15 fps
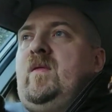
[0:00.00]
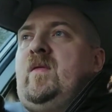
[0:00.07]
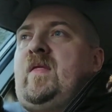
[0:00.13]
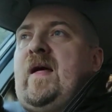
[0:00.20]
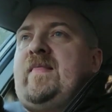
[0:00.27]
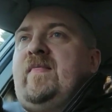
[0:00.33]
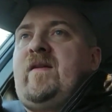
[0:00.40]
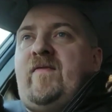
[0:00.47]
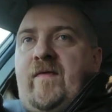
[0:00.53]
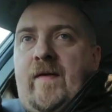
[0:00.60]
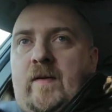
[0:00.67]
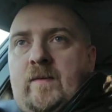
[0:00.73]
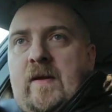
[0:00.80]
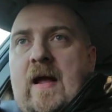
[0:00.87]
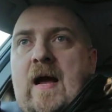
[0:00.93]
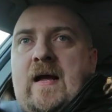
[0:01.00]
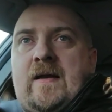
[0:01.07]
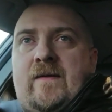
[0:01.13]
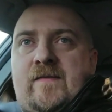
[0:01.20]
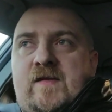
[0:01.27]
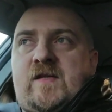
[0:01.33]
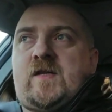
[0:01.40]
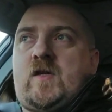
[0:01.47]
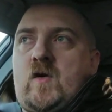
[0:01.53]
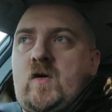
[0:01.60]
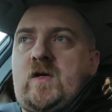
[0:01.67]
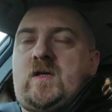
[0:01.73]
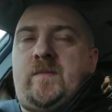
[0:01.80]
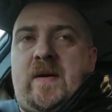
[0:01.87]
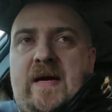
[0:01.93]
then the film kind of
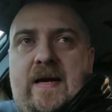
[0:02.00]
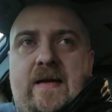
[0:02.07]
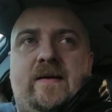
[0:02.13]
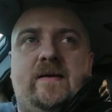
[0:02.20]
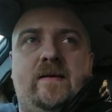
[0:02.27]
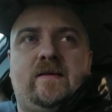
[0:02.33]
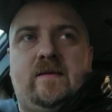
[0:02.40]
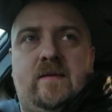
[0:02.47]
sucked me in.